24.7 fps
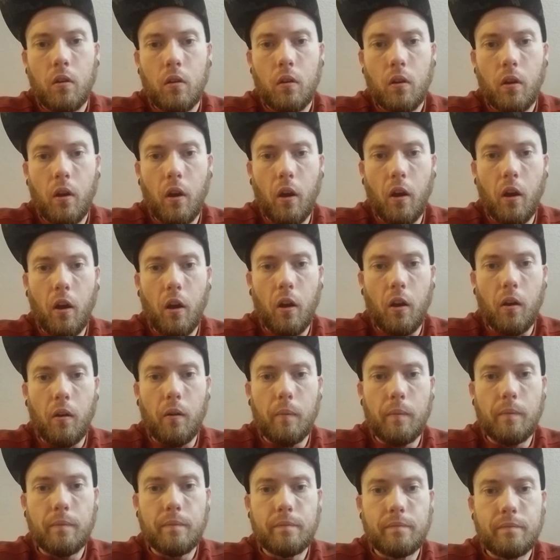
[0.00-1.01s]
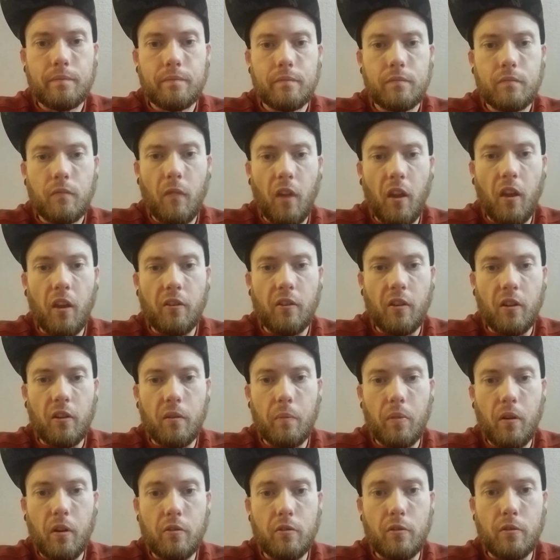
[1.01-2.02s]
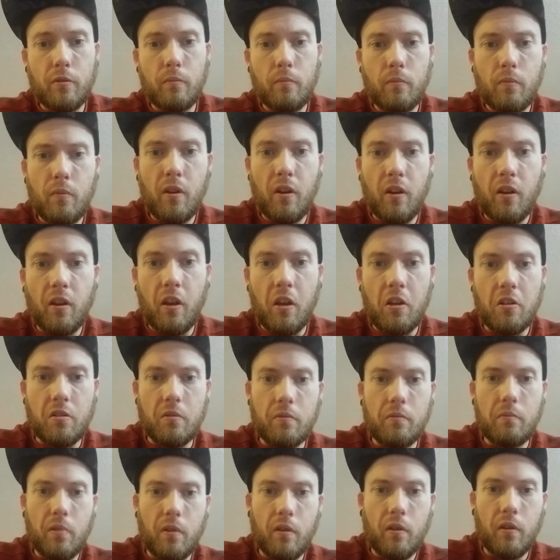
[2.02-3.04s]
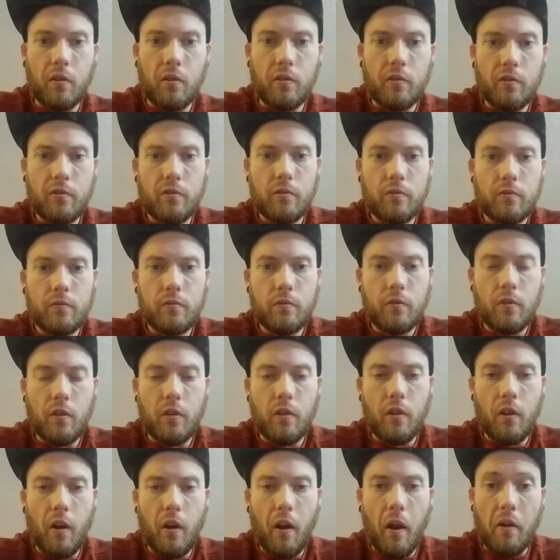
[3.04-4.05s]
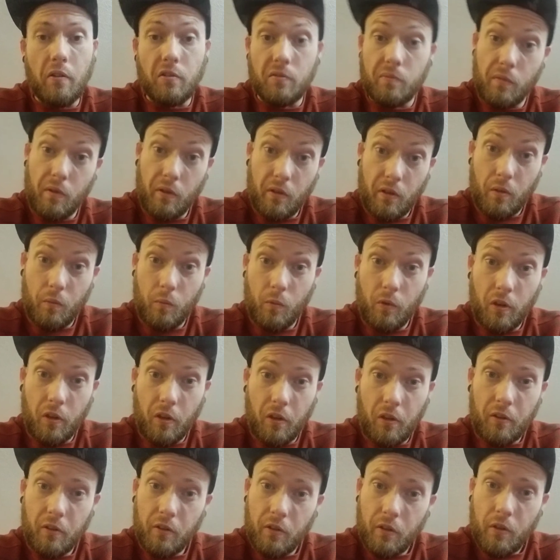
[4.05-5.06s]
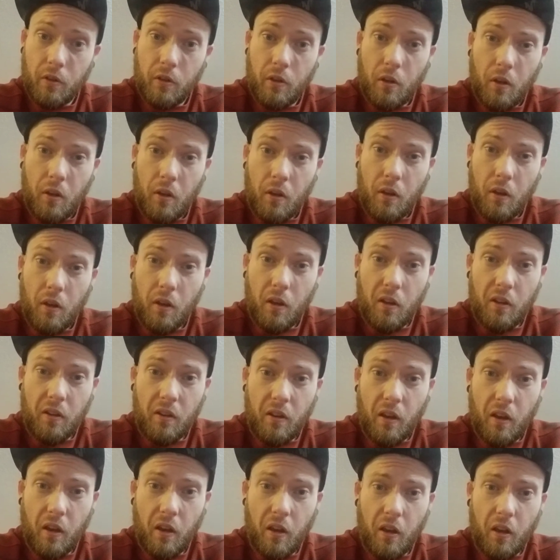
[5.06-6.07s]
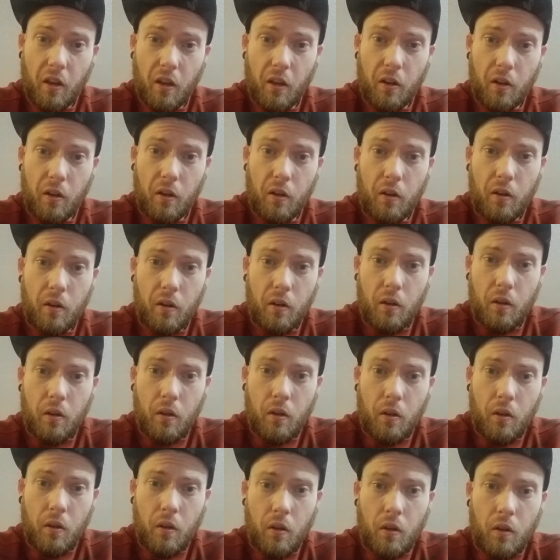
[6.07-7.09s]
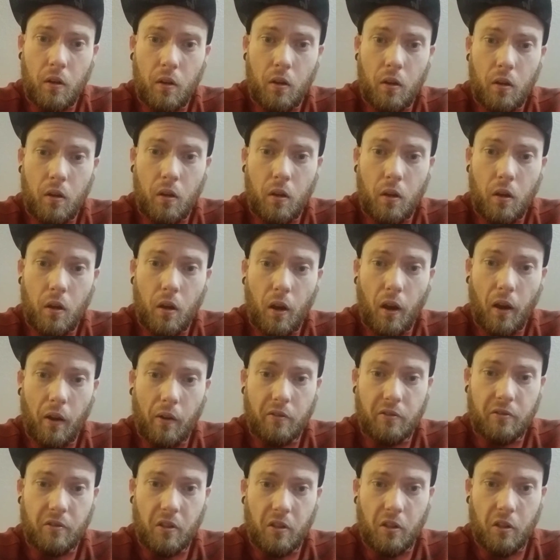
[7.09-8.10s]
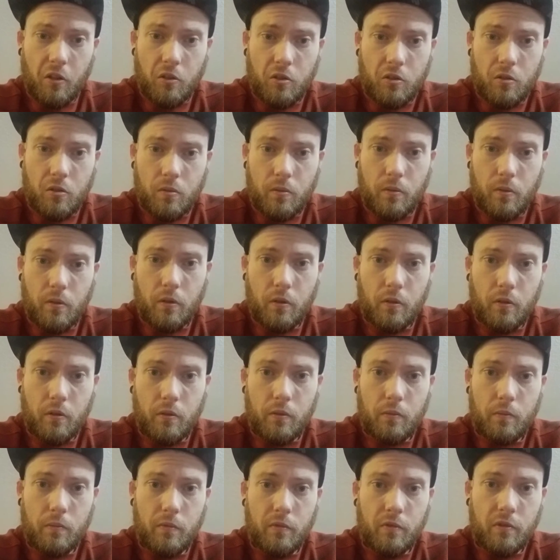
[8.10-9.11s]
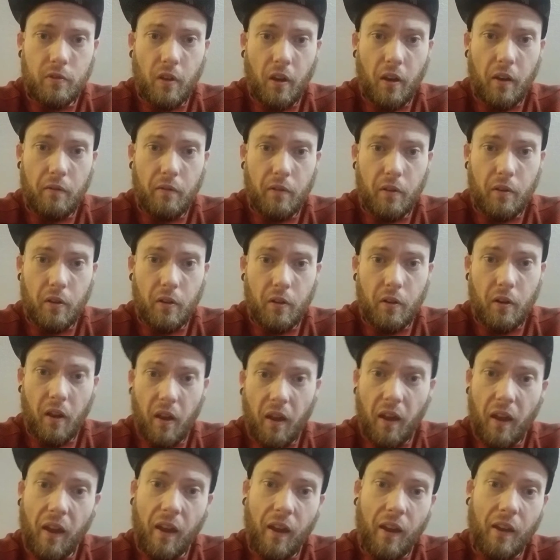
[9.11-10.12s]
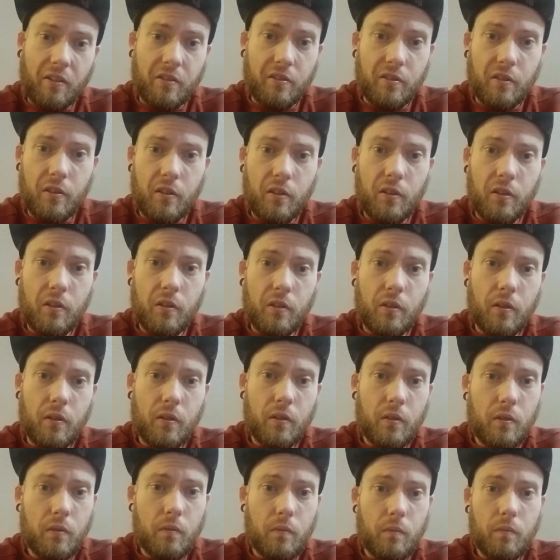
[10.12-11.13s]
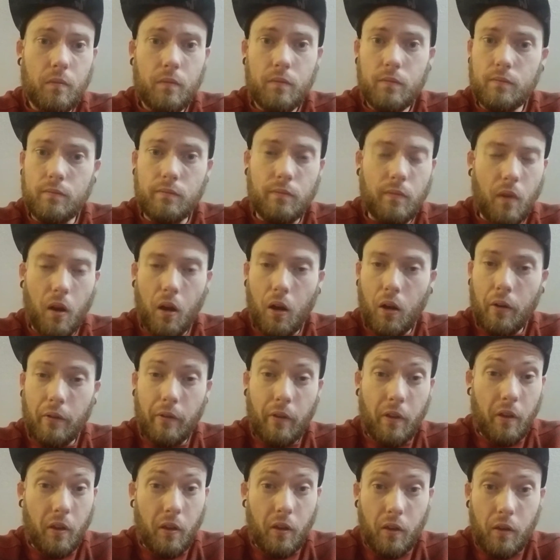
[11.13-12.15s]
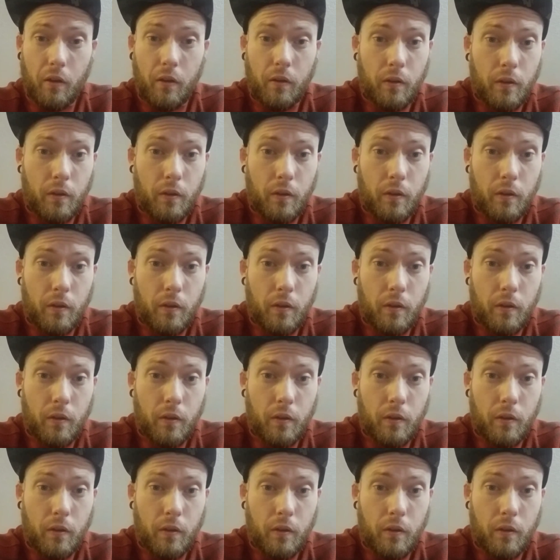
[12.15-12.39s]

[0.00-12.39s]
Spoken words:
antidepressant medication pills, and then I was smoking weed, and then I was taking shrooms, I've done acid, Molly,